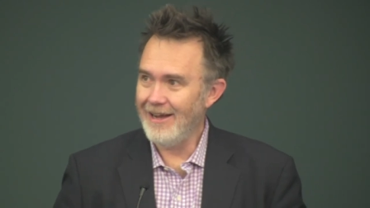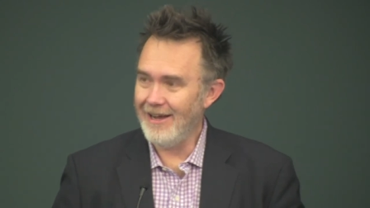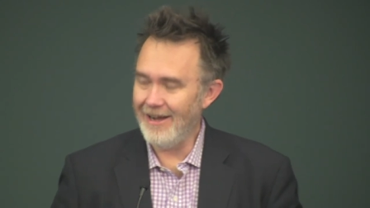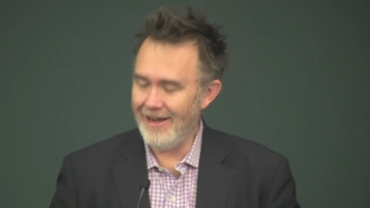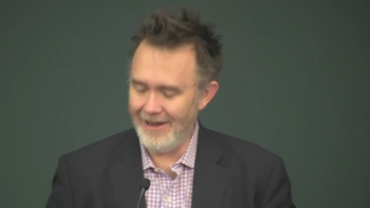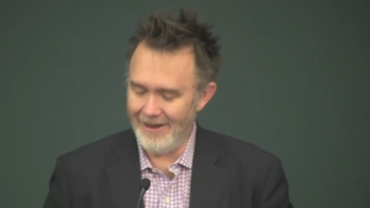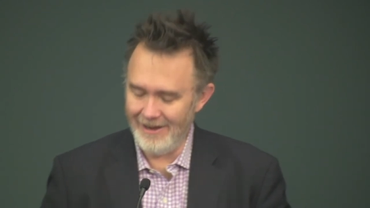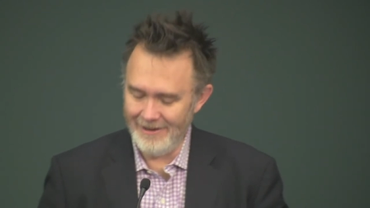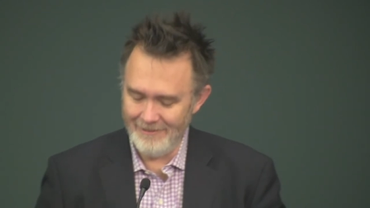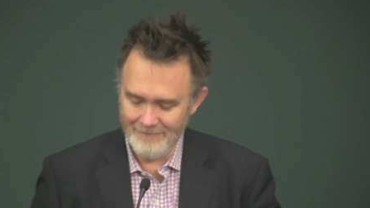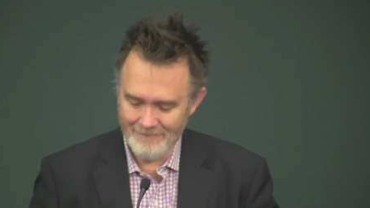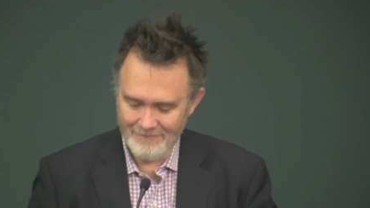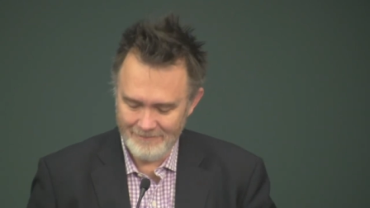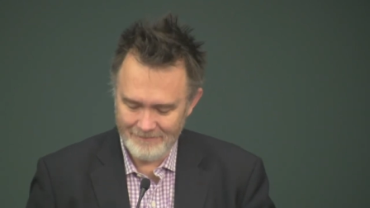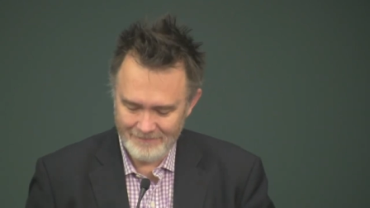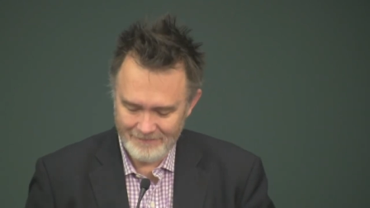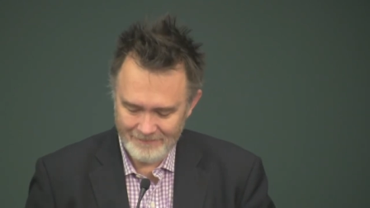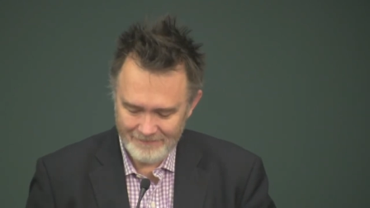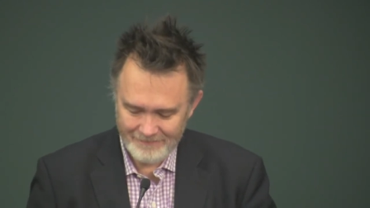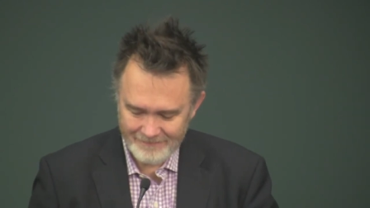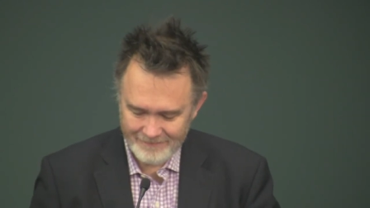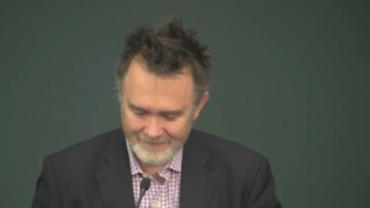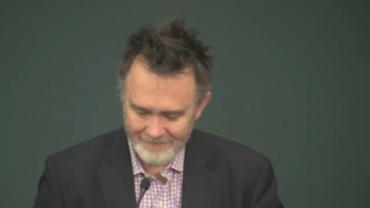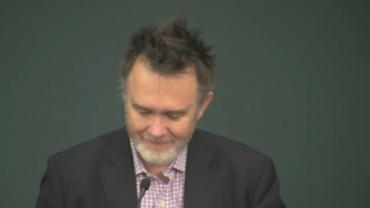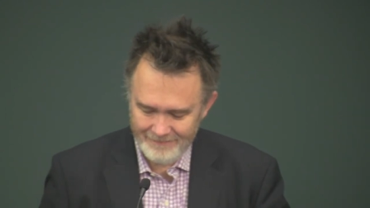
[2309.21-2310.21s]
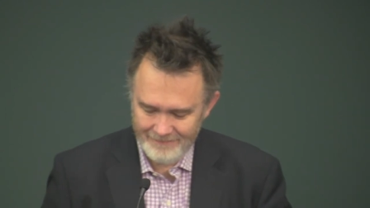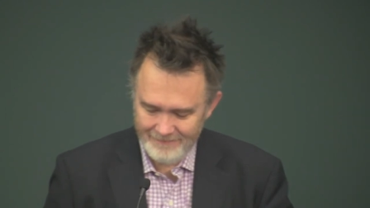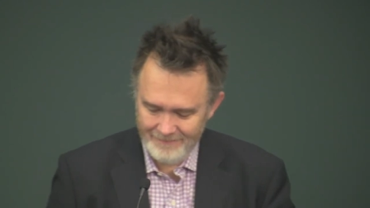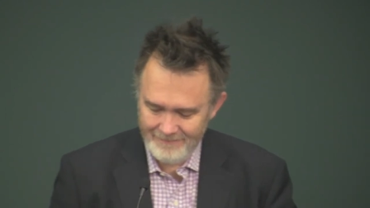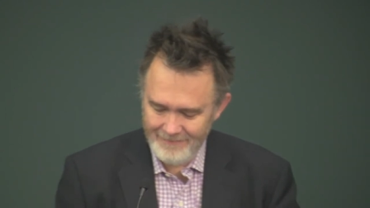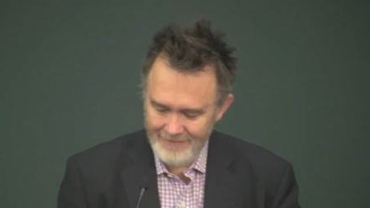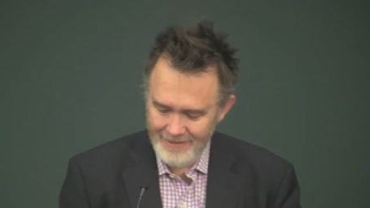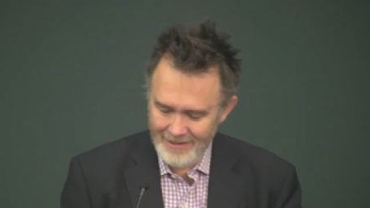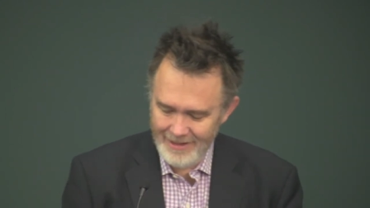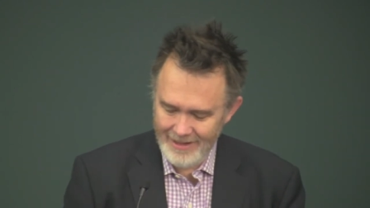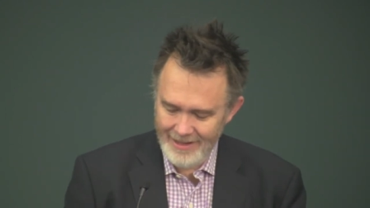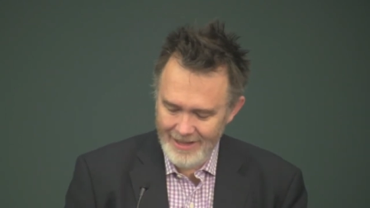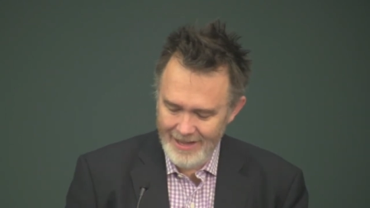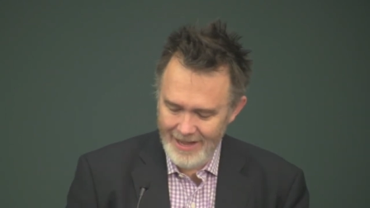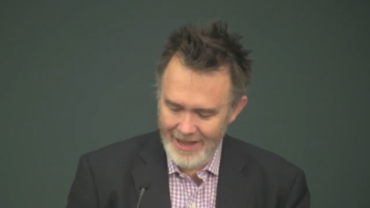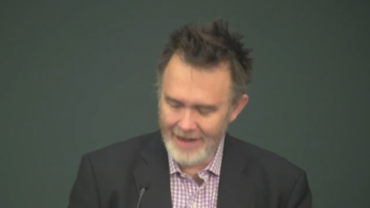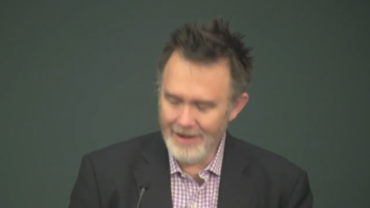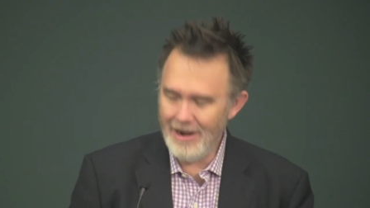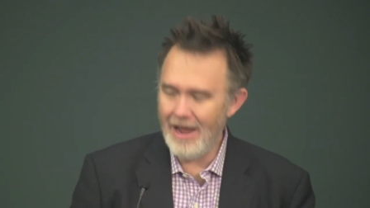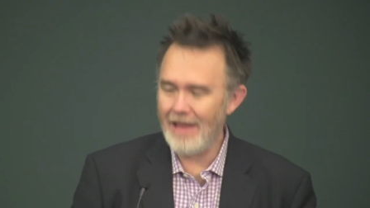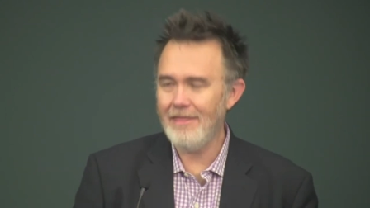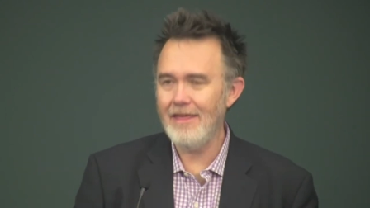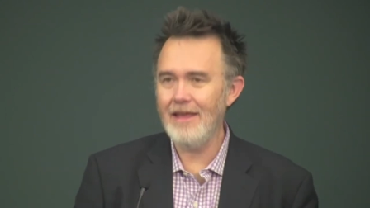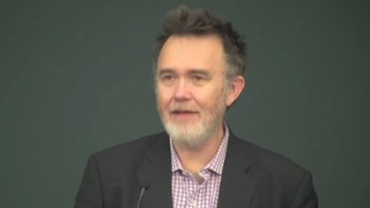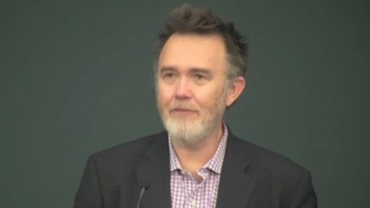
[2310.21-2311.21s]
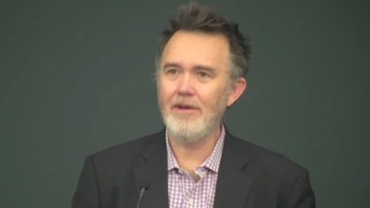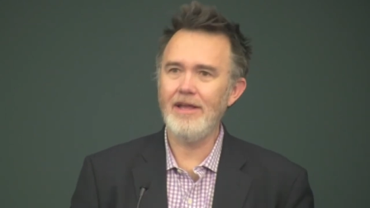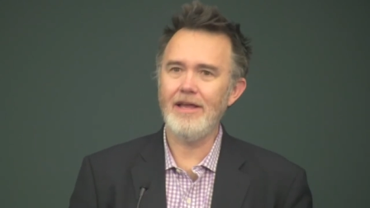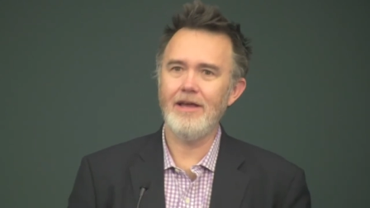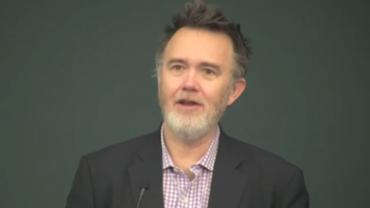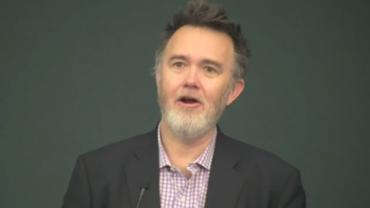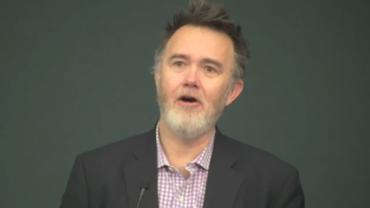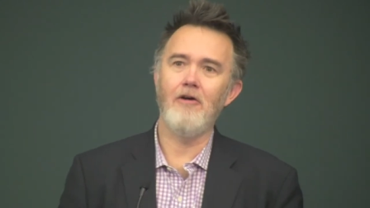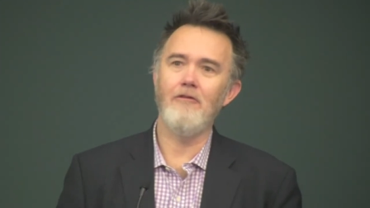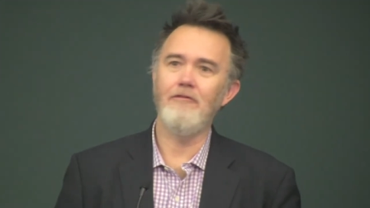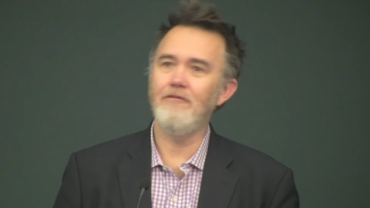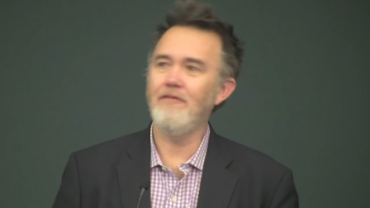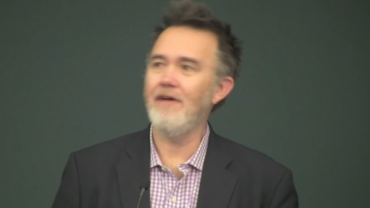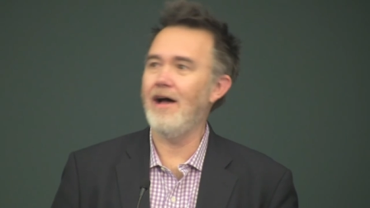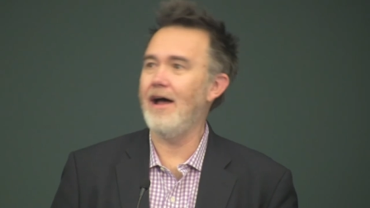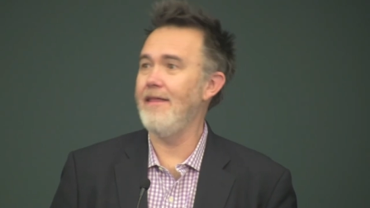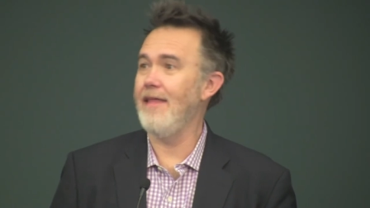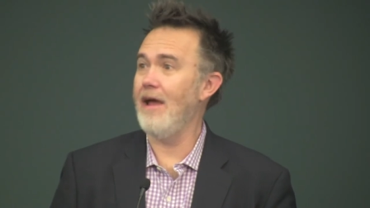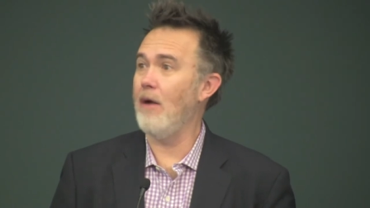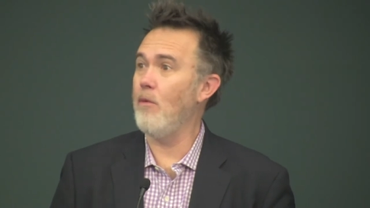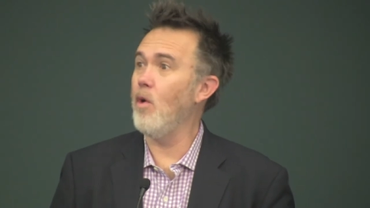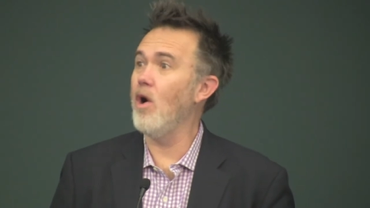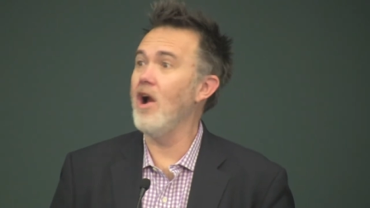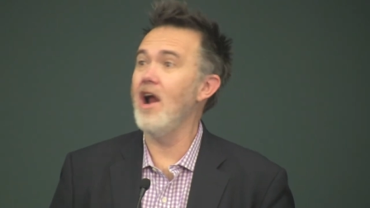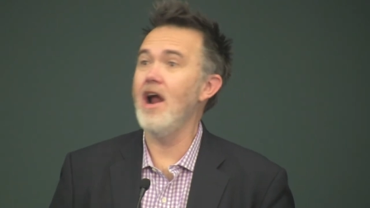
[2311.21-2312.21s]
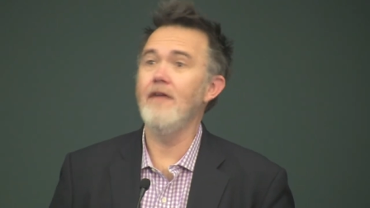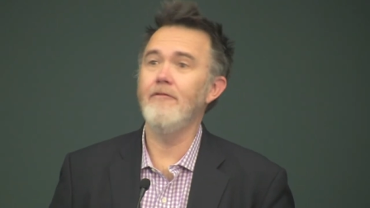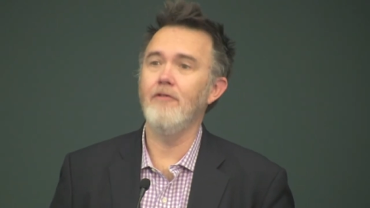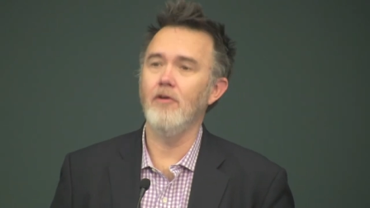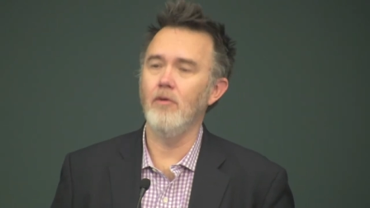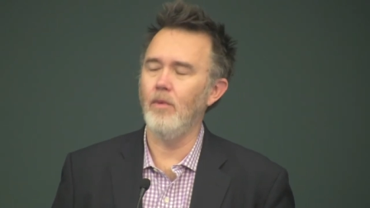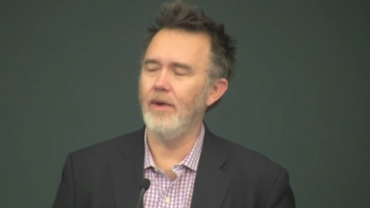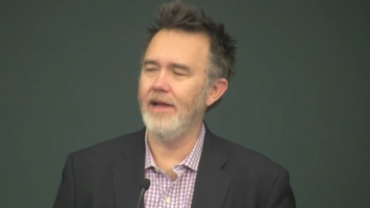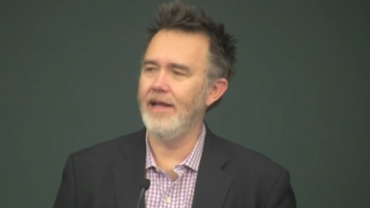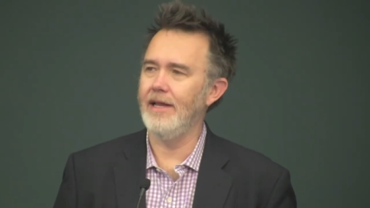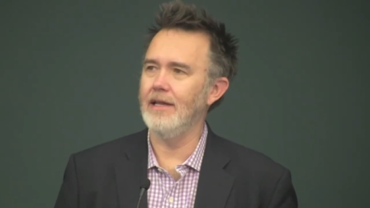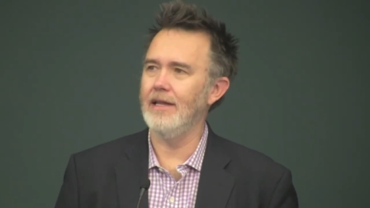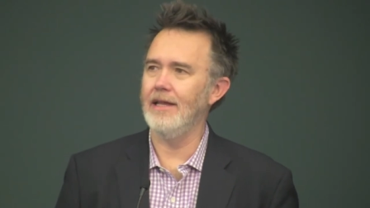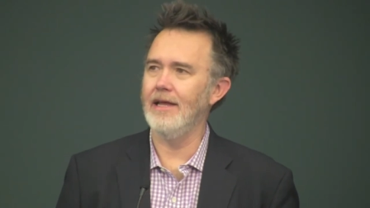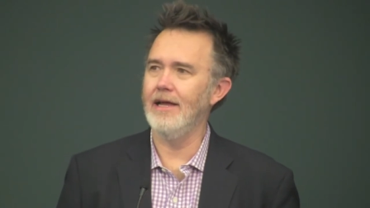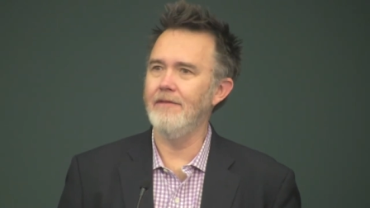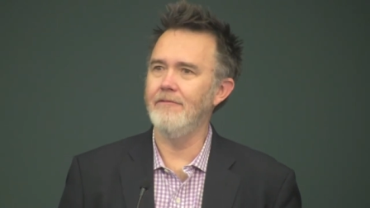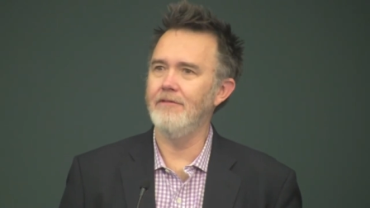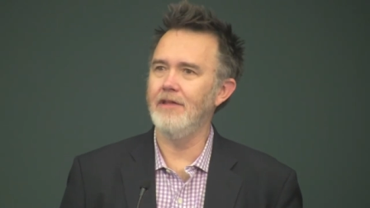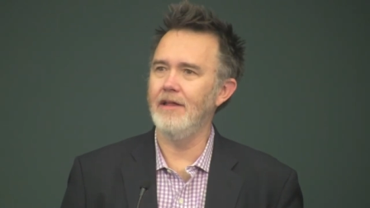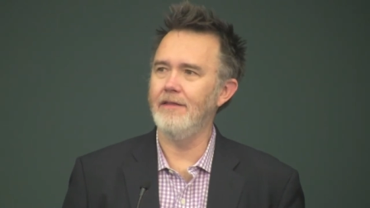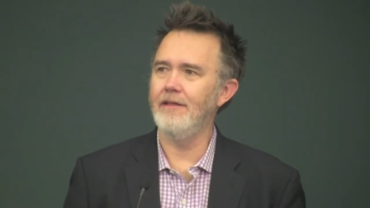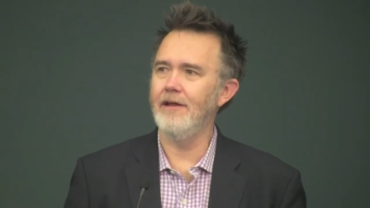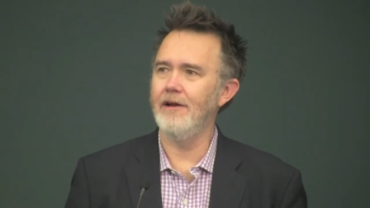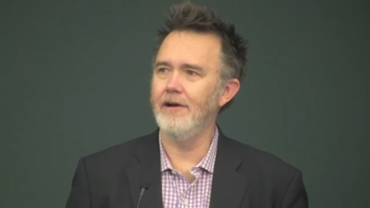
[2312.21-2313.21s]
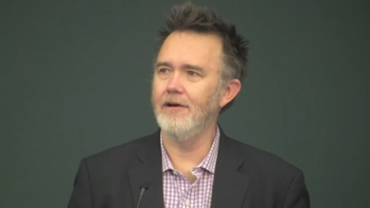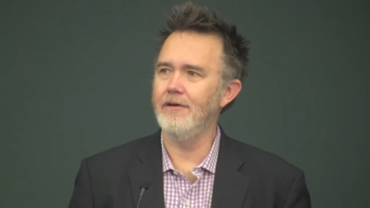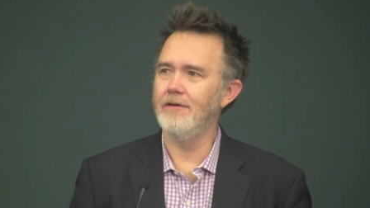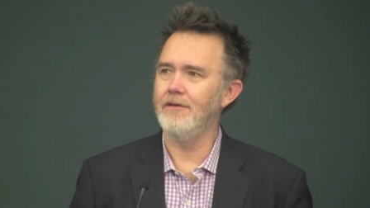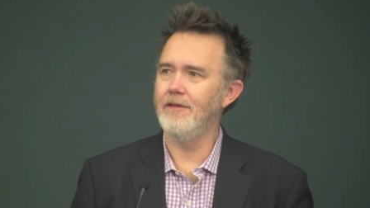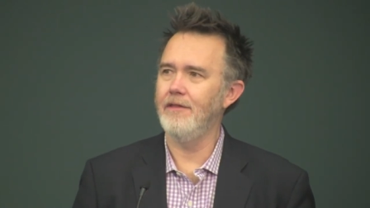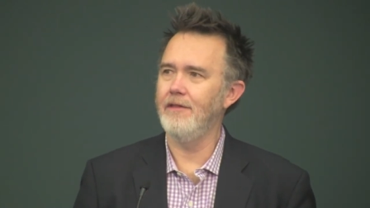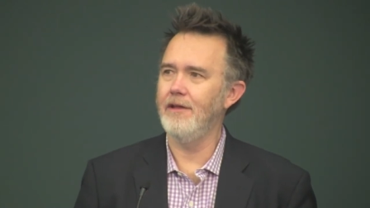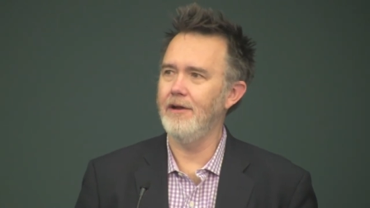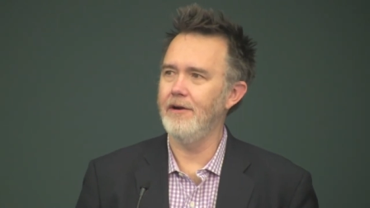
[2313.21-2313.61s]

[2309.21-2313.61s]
Um, and I think we can all find that wherever we live, that there,